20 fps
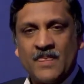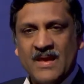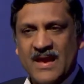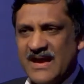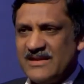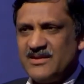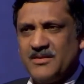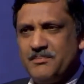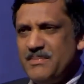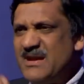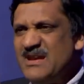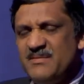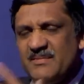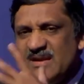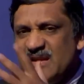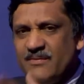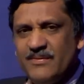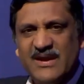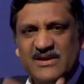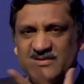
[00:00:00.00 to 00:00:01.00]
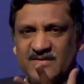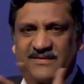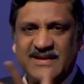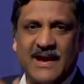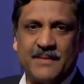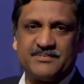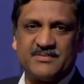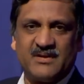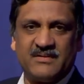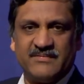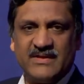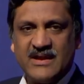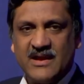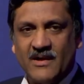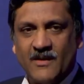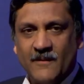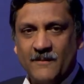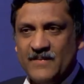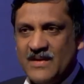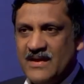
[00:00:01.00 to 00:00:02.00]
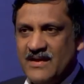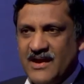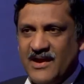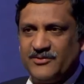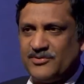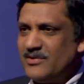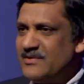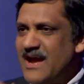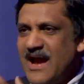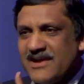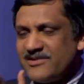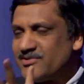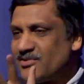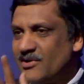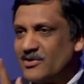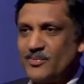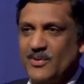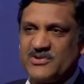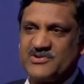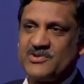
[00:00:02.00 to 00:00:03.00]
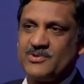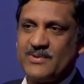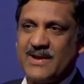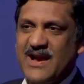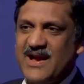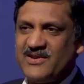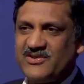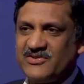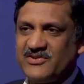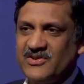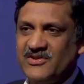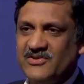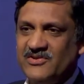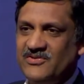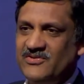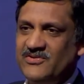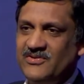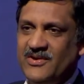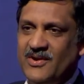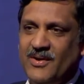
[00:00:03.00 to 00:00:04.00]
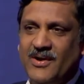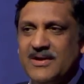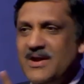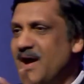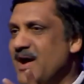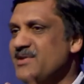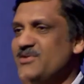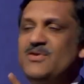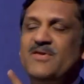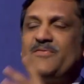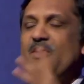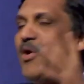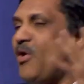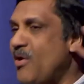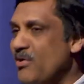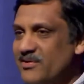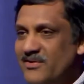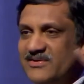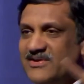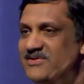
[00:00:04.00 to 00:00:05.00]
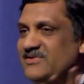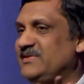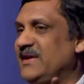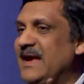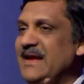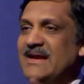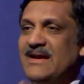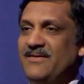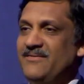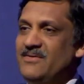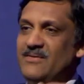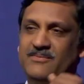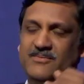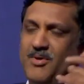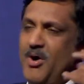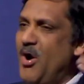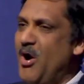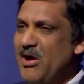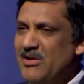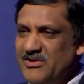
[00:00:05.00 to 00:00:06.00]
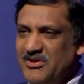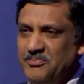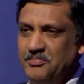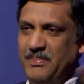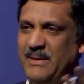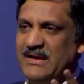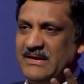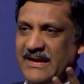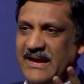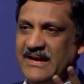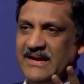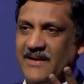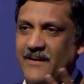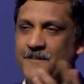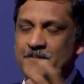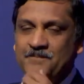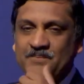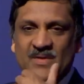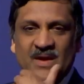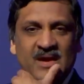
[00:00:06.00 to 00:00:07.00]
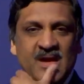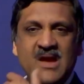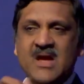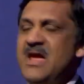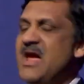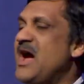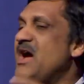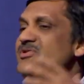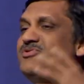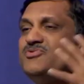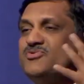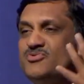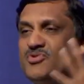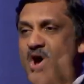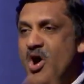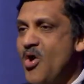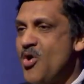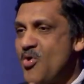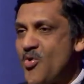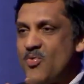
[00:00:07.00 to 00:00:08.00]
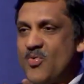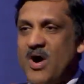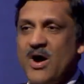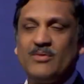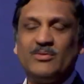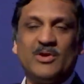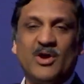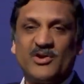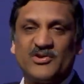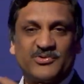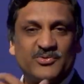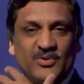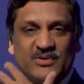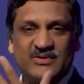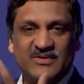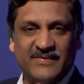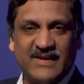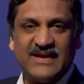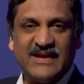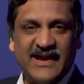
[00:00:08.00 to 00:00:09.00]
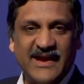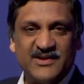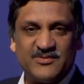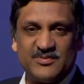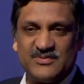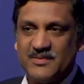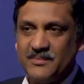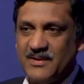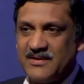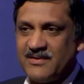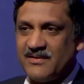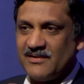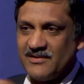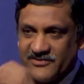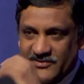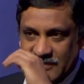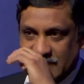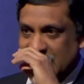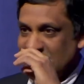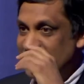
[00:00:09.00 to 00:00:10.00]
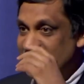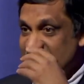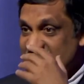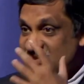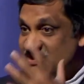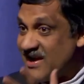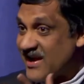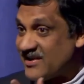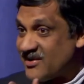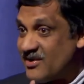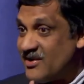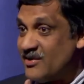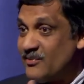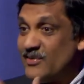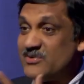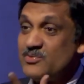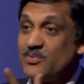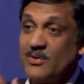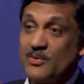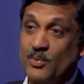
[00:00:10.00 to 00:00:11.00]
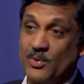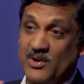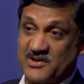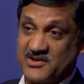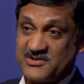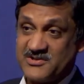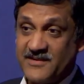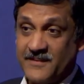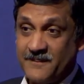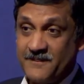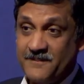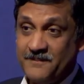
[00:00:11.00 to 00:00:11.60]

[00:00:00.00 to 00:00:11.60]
And there are many, many ways of capturing video. And so a natural question to ask is, Anant, you have all of this data, all this big data, and you know how long students have engaged with the material, so you can check which one works.